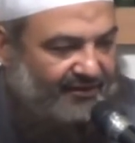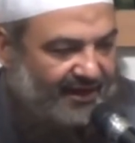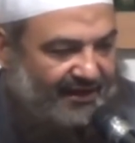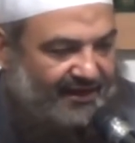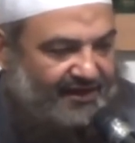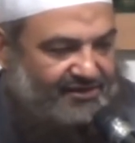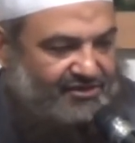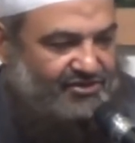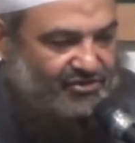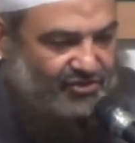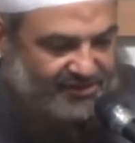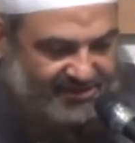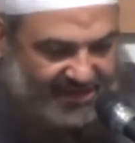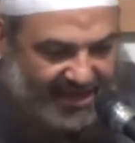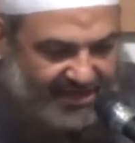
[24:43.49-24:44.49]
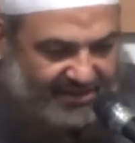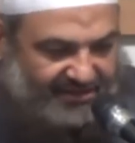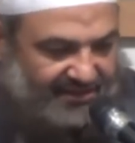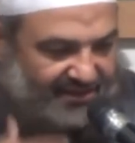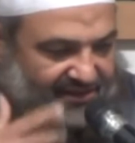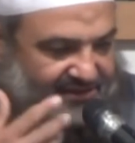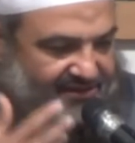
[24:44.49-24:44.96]
That is to say
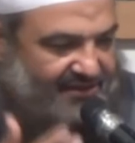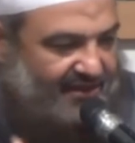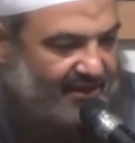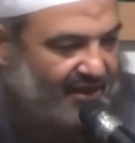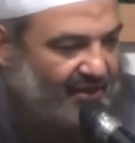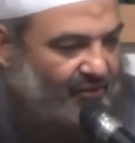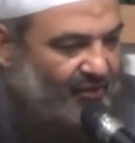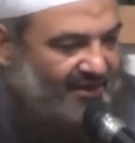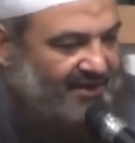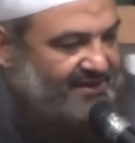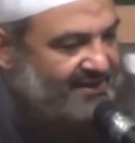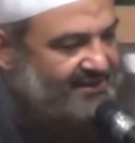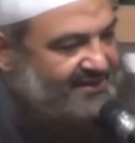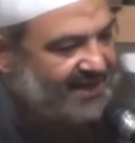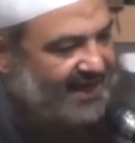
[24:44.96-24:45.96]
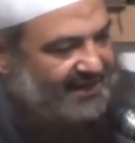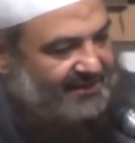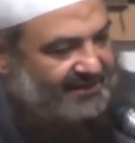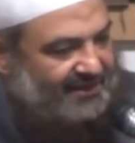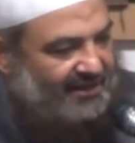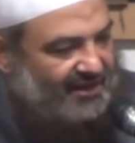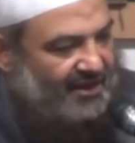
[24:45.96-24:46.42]
that what is he
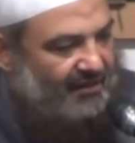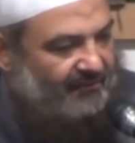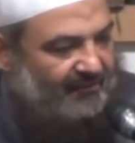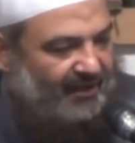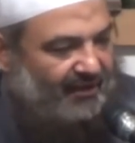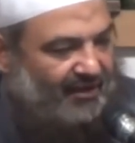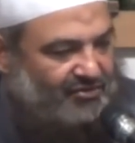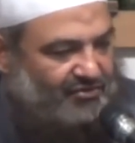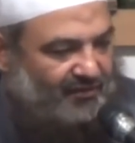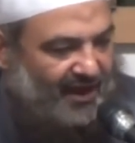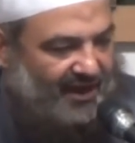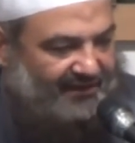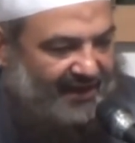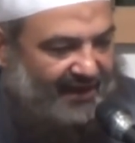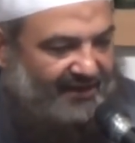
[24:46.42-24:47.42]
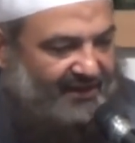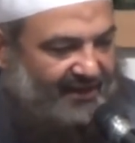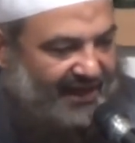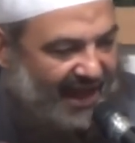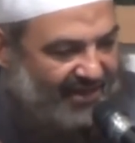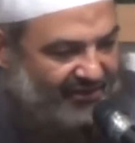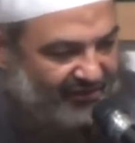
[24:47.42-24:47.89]
said. May Allah subhanahu wa
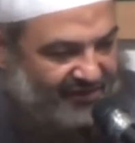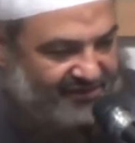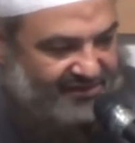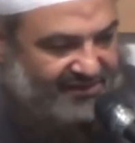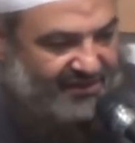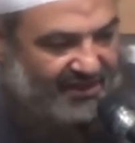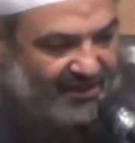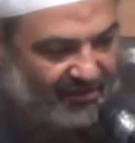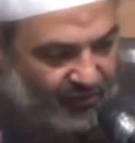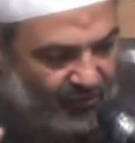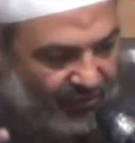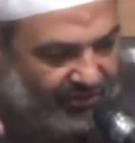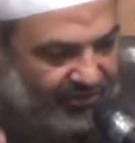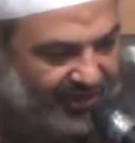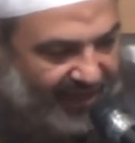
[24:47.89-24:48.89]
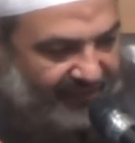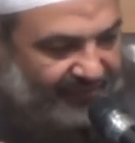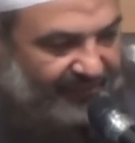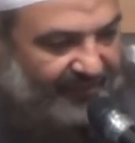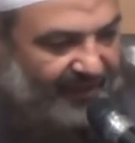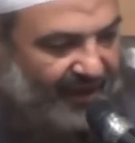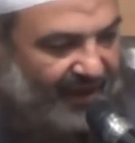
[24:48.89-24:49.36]
ta'ala gather us with
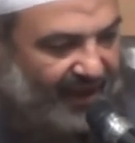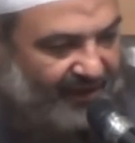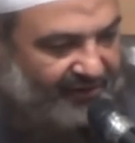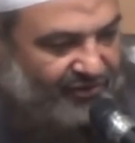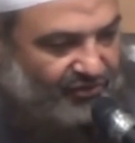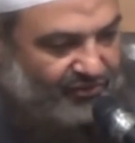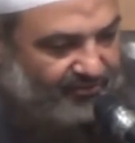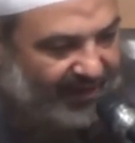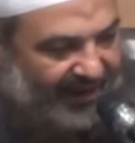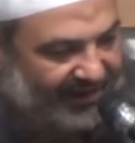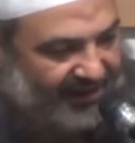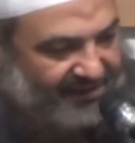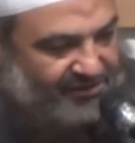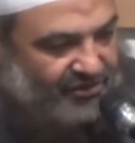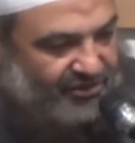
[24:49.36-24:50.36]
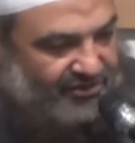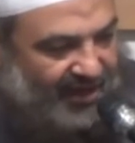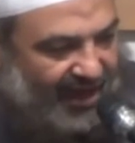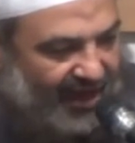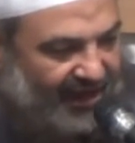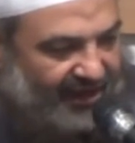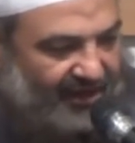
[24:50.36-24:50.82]
them and to make us to
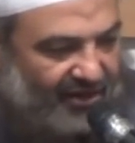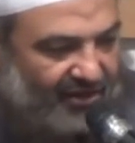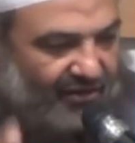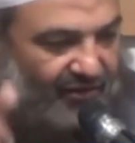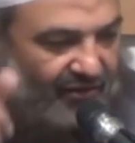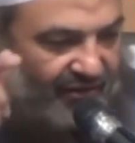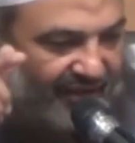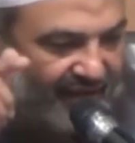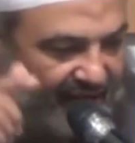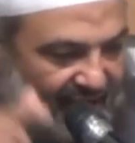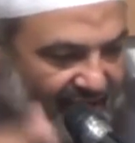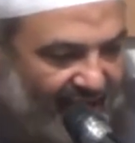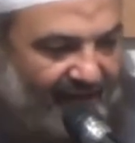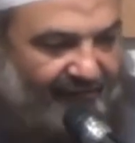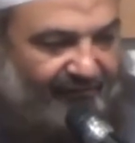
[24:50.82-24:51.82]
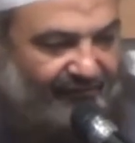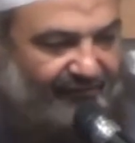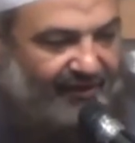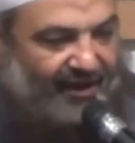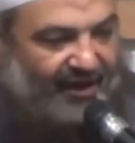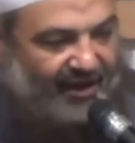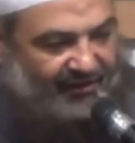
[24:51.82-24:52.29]
die on their
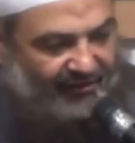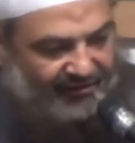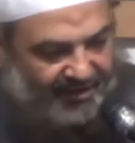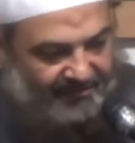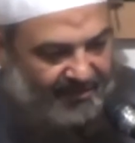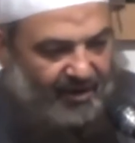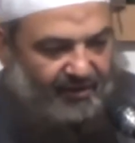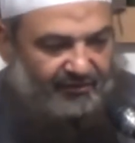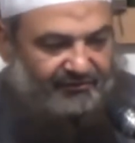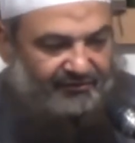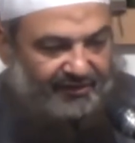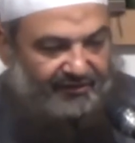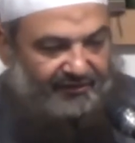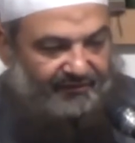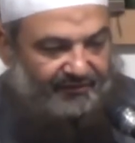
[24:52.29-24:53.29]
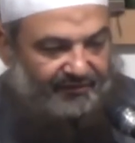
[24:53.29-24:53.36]
love and on their biography.